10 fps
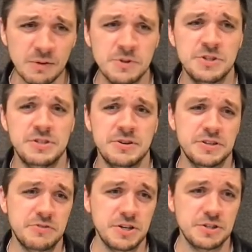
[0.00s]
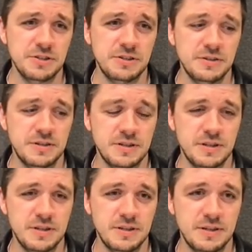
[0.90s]
which is orchestration
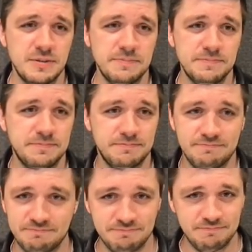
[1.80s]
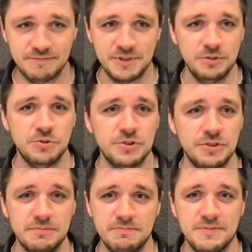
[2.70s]
uh,
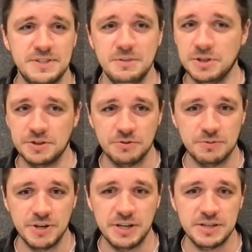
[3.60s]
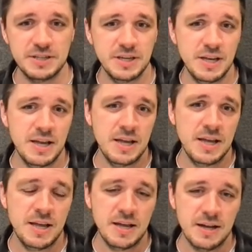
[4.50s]
solution similar to Kubernetes.
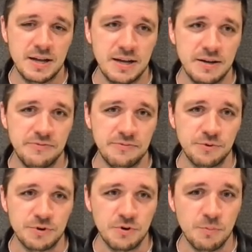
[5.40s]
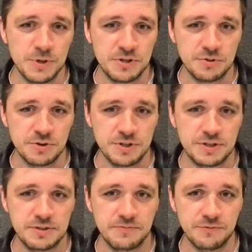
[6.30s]
Uh, for open
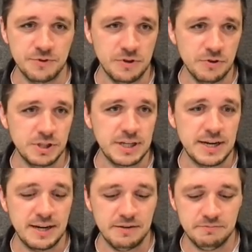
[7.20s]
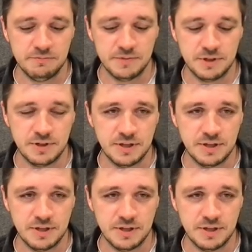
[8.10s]
source, for a long time,